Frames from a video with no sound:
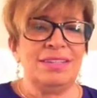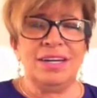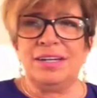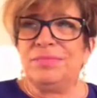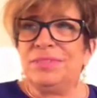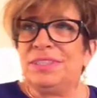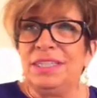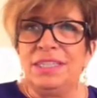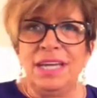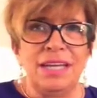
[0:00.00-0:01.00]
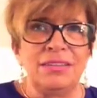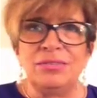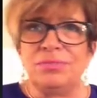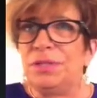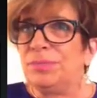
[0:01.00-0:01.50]
um, to get
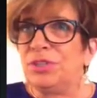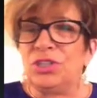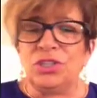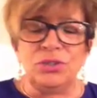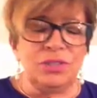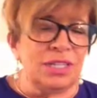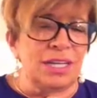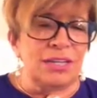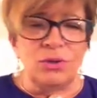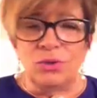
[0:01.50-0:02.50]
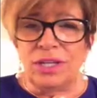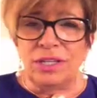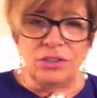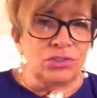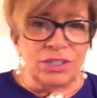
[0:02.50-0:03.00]
people to then get that know
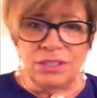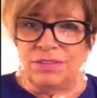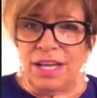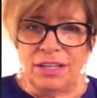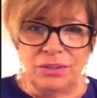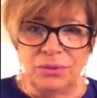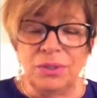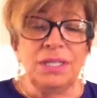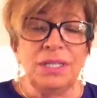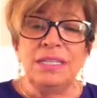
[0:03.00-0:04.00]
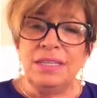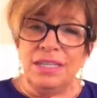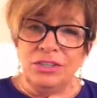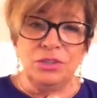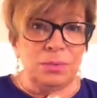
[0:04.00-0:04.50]
like and trust value
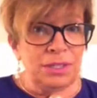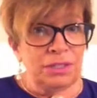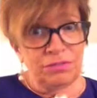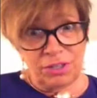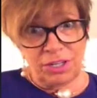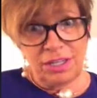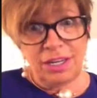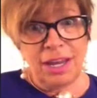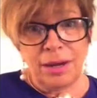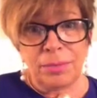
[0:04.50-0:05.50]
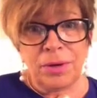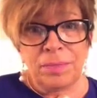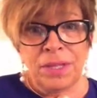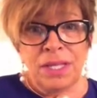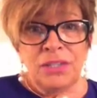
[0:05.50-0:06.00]
than to be in front of the camera.
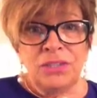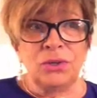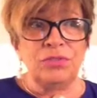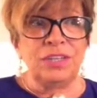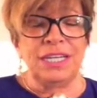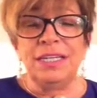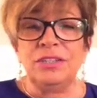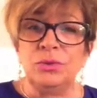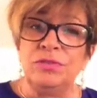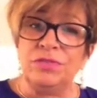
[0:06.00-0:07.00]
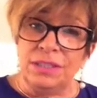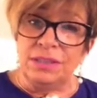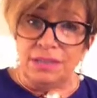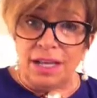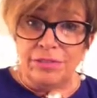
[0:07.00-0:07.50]
So if you can't do it for
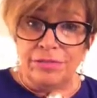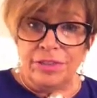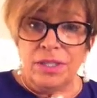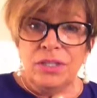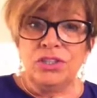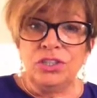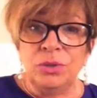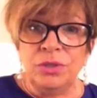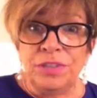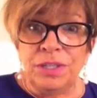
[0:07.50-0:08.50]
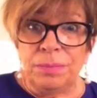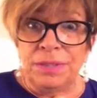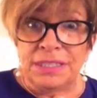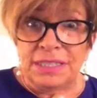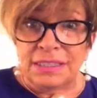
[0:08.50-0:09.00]
yourself, do it for your
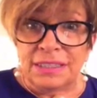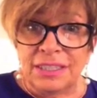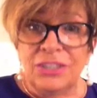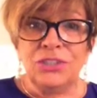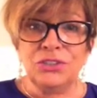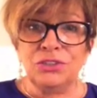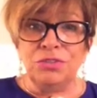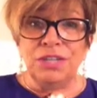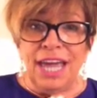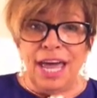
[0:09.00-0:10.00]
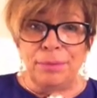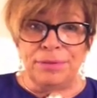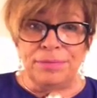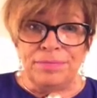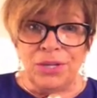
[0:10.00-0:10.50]
business. So to
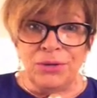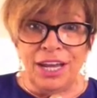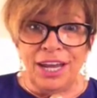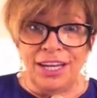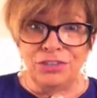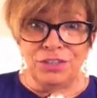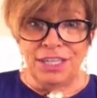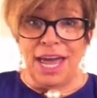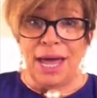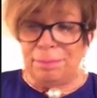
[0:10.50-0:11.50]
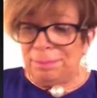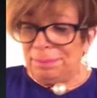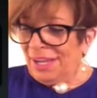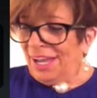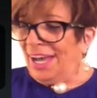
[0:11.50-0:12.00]
recap, okay, to recap,
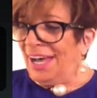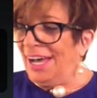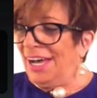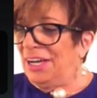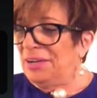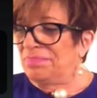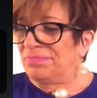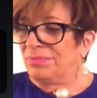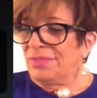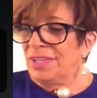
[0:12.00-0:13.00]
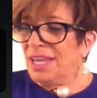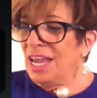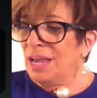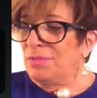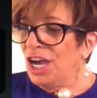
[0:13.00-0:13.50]
um,
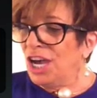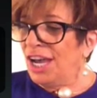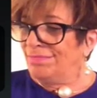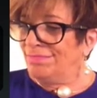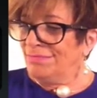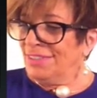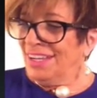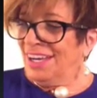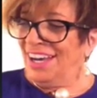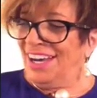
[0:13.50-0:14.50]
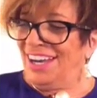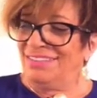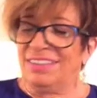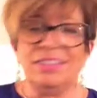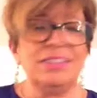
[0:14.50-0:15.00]
camera shy, uh,